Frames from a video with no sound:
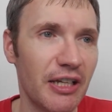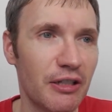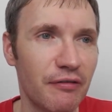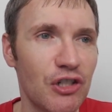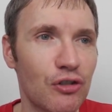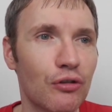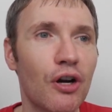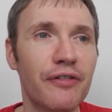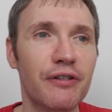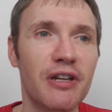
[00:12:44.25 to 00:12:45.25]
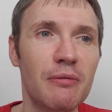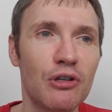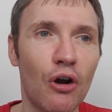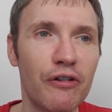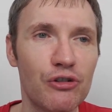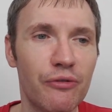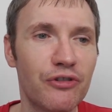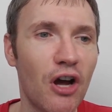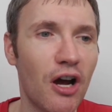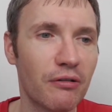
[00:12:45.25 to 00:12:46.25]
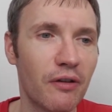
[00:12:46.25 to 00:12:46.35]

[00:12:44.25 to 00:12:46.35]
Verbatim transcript: The original coffee cream and orange with dark